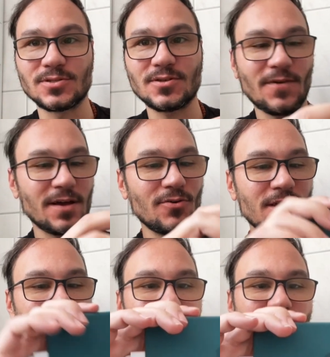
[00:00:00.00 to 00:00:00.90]
So if I go
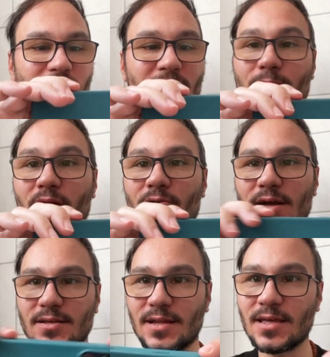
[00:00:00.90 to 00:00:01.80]
here to my camera,
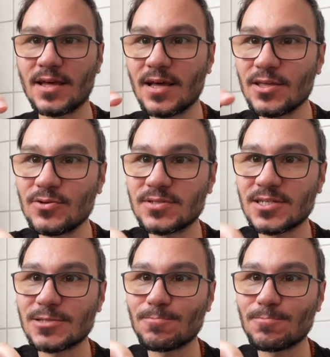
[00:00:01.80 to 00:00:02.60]
right, and I use this